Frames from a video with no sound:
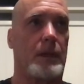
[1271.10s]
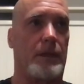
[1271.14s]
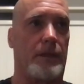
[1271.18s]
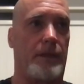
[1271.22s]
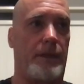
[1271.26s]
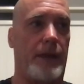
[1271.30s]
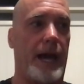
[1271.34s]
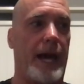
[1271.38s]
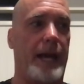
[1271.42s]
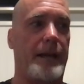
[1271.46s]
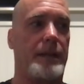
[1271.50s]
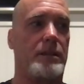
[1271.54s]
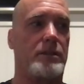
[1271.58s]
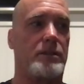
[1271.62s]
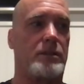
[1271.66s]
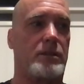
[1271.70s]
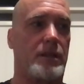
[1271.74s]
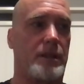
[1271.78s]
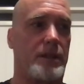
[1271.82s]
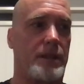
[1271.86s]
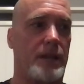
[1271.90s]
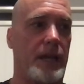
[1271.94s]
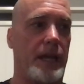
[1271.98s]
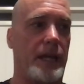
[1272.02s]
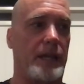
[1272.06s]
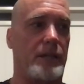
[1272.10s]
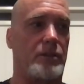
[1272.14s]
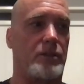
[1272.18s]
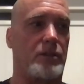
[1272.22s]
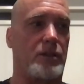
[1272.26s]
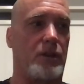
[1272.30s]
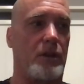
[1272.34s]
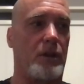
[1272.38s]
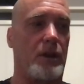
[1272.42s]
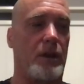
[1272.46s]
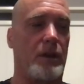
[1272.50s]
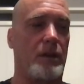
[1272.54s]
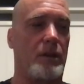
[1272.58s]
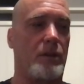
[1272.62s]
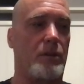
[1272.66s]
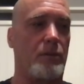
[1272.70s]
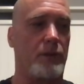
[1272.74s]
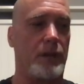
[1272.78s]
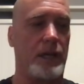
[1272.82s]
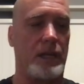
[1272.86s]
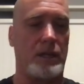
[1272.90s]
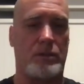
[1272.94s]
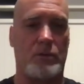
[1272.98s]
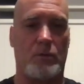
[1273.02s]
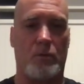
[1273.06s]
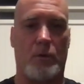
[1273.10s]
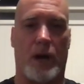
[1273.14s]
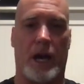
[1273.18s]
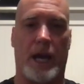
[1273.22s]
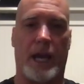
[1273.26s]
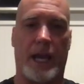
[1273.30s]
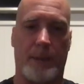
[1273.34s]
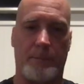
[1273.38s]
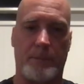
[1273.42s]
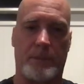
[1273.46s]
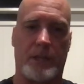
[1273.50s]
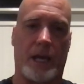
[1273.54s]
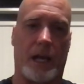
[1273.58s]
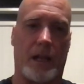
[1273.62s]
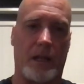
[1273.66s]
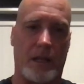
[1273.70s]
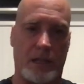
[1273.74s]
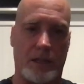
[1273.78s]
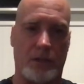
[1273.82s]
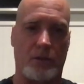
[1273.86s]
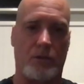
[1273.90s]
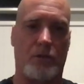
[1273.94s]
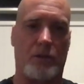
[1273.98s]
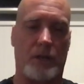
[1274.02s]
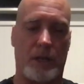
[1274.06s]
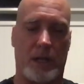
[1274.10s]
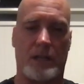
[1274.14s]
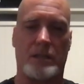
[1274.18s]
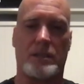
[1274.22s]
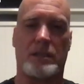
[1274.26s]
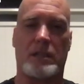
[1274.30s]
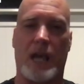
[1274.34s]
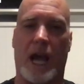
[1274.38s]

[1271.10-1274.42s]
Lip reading: that is the thing. So the reason why I'm telling you this,